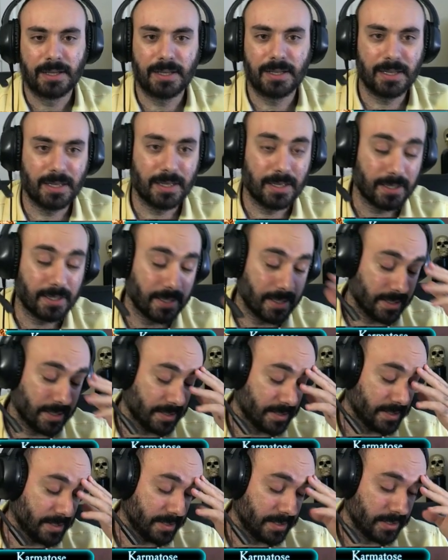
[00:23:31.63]
Ah, god,
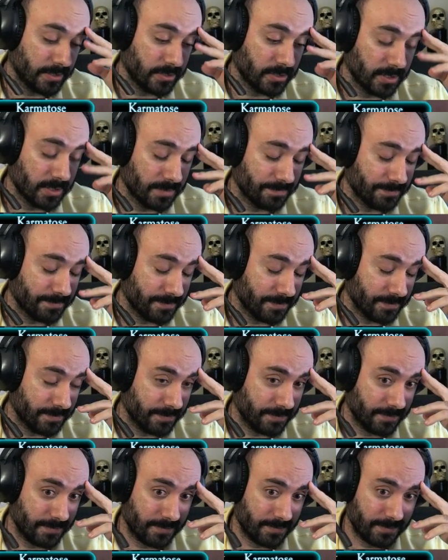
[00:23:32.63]
this is such a
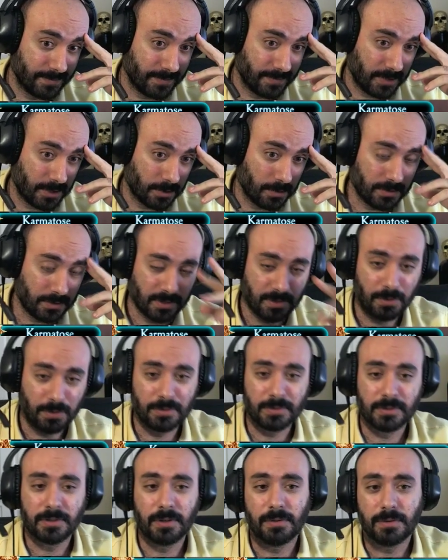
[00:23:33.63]

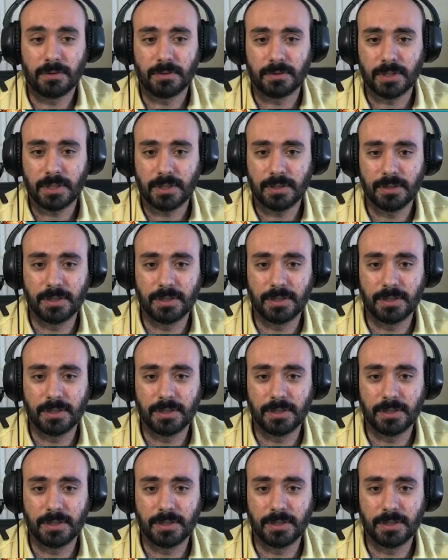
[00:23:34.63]
gold.